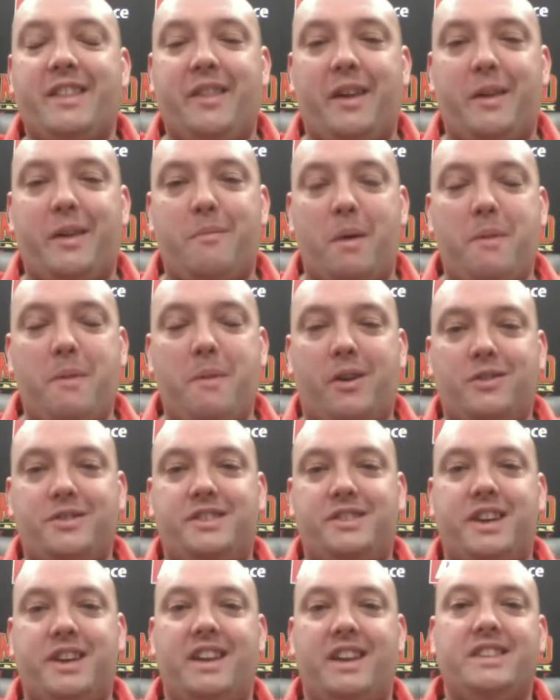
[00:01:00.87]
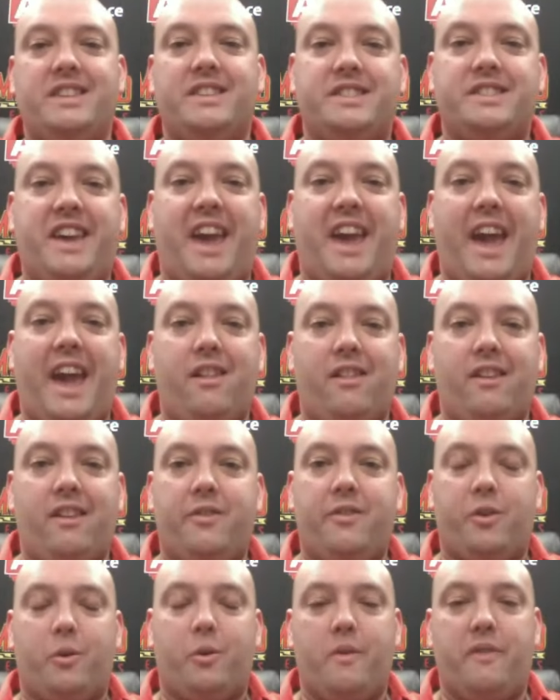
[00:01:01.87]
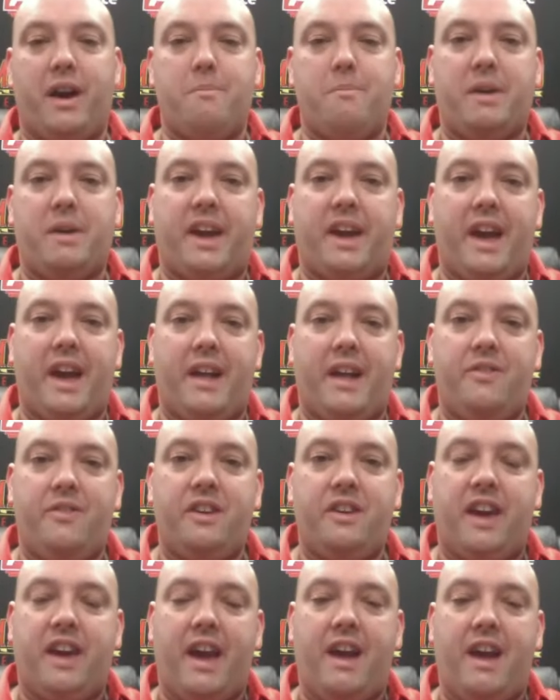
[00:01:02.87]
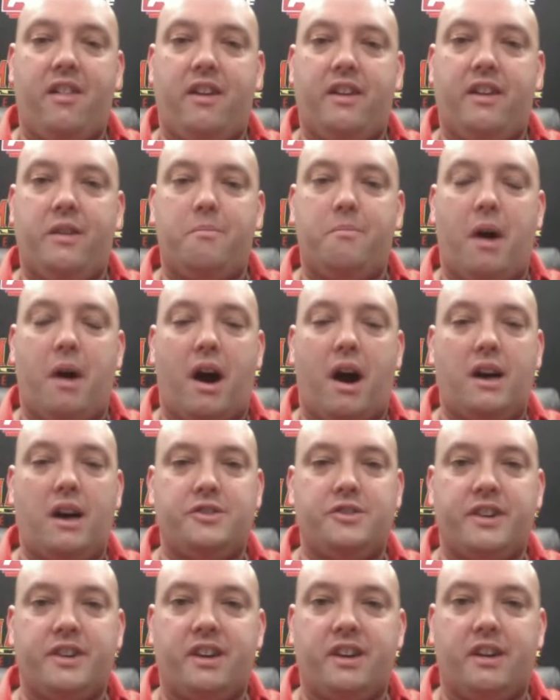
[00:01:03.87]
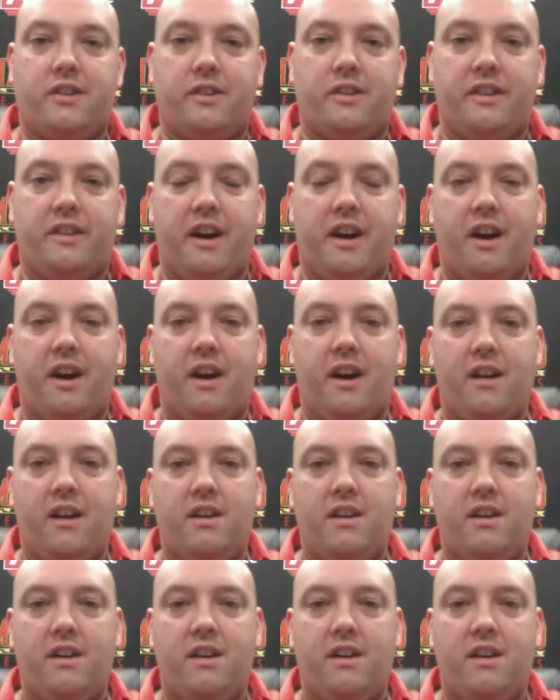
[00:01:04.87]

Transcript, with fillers: and then my middle son is Kalen. So we've got Mackenzie, Kalen, and Patrick. A good, uh,